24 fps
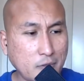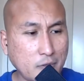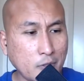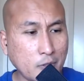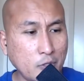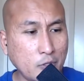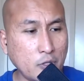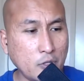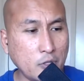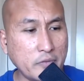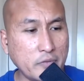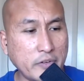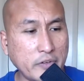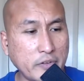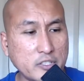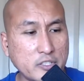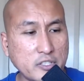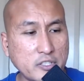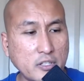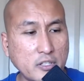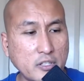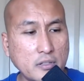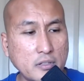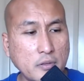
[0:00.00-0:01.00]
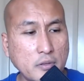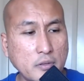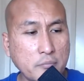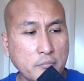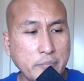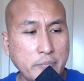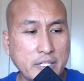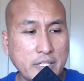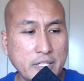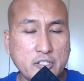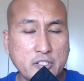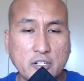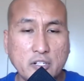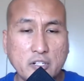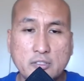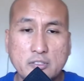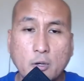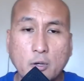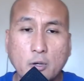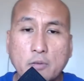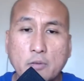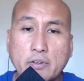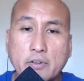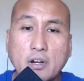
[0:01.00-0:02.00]
Universal Pictures
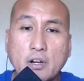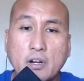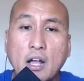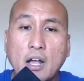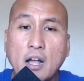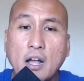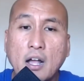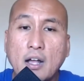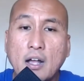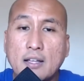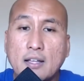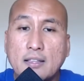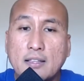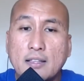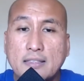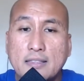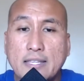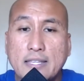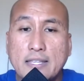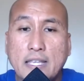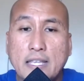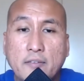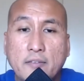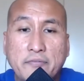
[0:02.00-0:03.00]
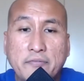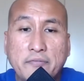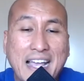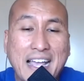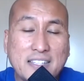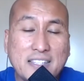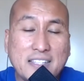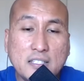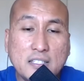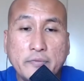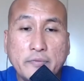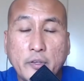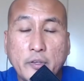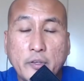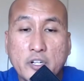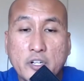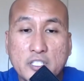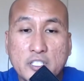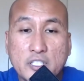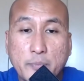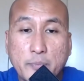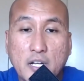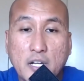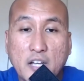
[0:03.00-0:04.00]
over the Fast and Furious
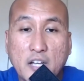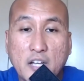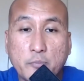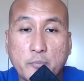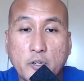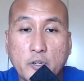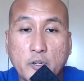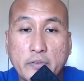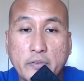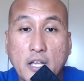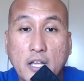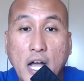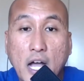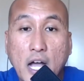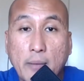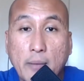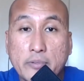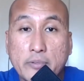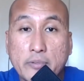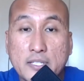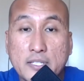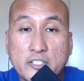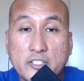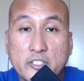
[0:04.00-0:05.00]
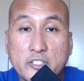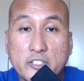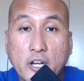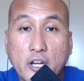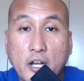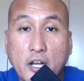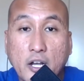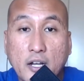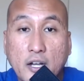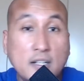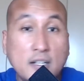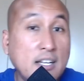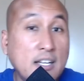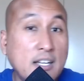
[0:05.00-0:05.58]
spin-off movie Hobbs and Shaw,